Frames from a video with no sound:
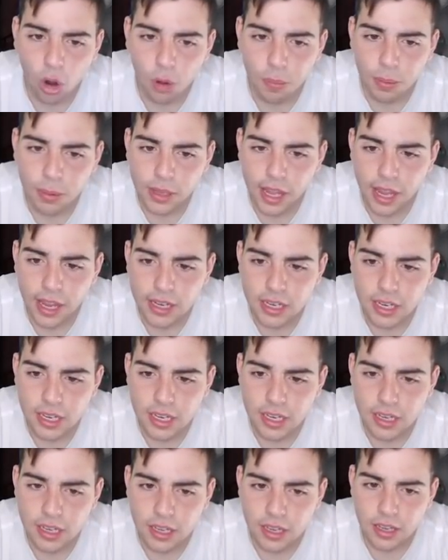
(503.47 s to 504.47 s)
Opal K
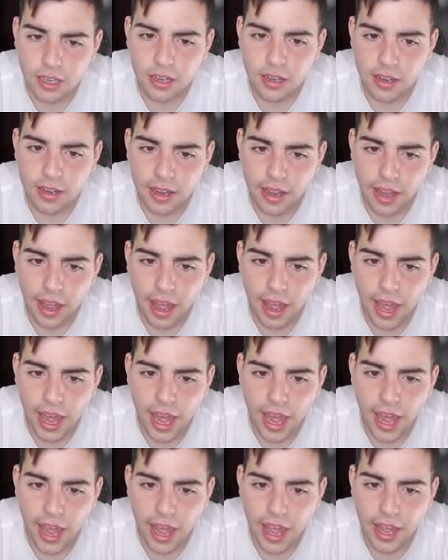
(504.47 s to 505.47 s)
D
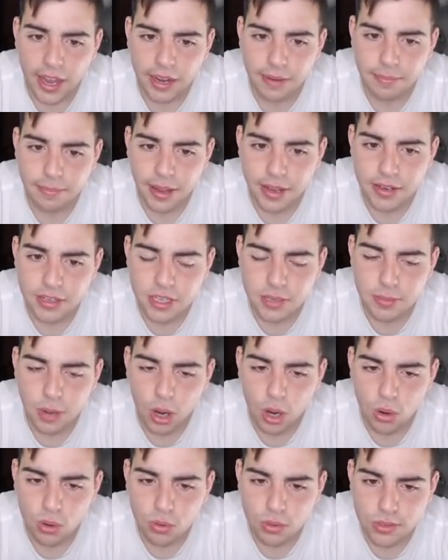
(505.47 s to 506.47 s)
and Ben
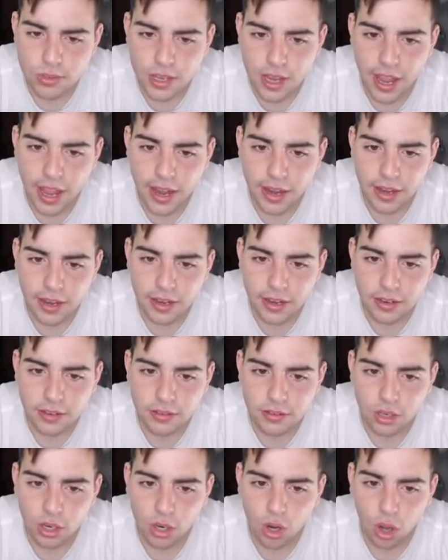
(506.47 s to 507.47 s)
Simmons and
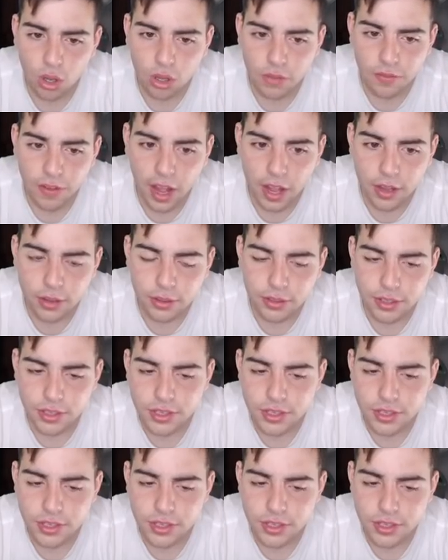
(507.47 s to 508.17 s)
took all the value of